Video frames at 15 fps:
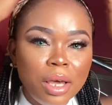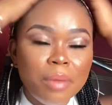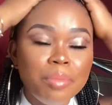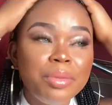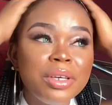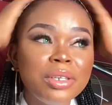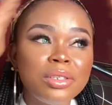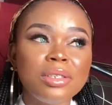
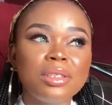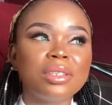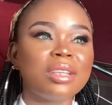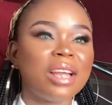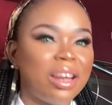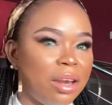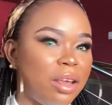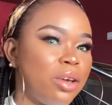big cities
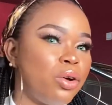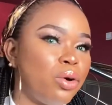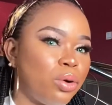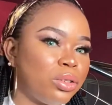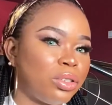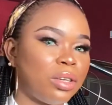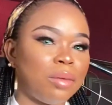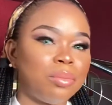like
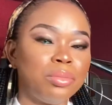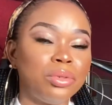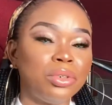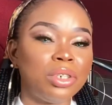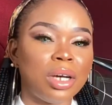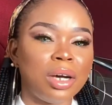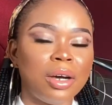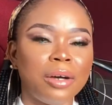Lagos,
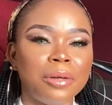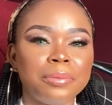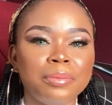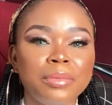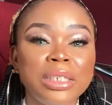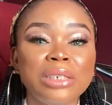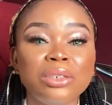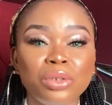Abuja,
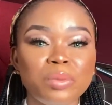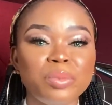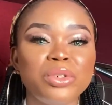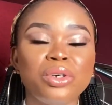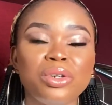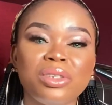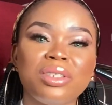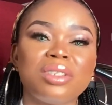those
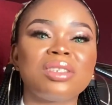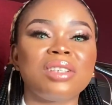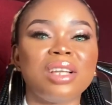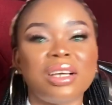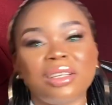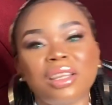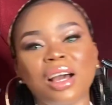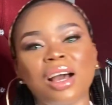major cities
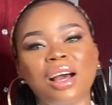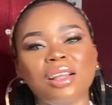like that.